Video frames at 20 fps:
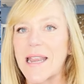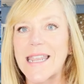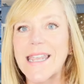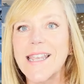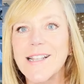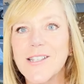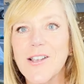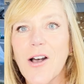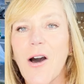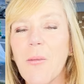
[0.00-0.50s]

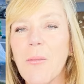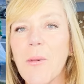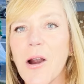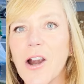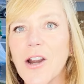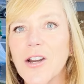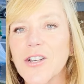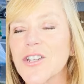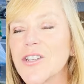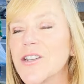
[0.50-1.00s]
kids all
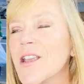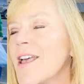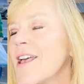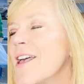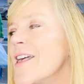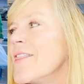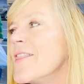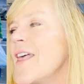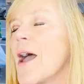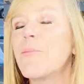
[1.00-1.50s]
marched.
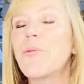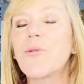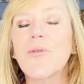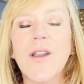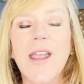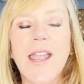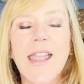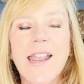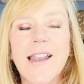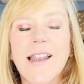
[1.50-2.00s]
That
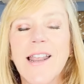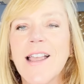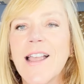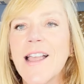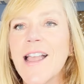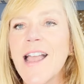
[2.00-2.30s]
parade